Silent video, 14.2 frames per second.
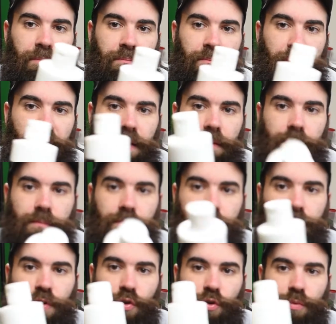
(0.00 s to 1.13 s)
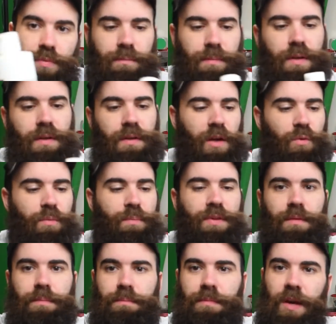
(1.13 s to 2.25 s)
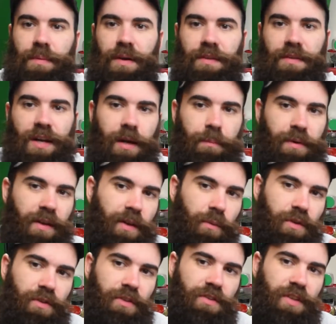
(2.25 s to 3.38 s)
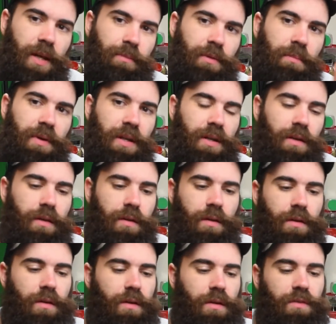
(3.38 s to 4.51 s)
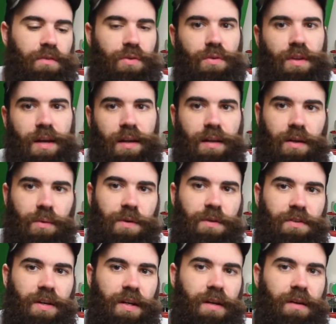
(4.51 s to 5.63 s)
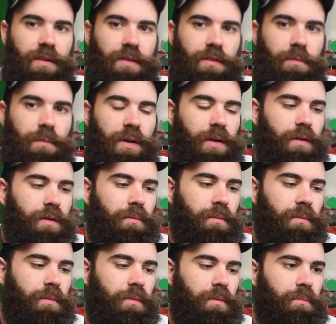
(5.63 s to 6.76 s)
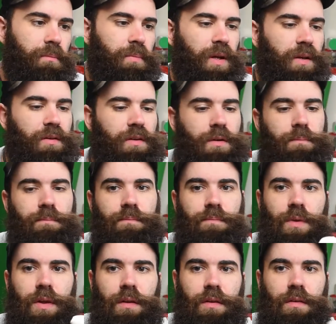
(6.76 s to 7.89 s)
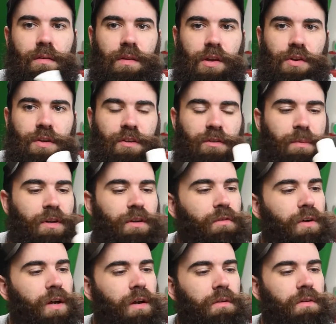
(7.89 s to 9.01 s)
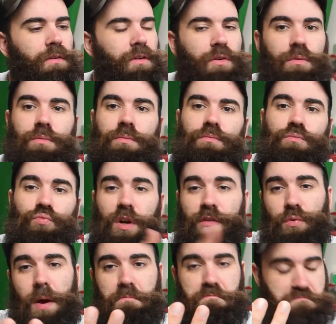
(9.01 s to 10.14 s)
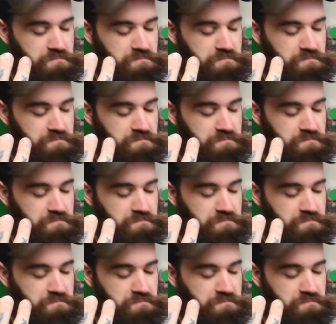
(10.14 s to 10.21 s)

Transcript: paint tubes and would put the tape on top, and then would just tape the mini to that, and would just hang on to my paint tub. And then you can spin it around and do whatever you want.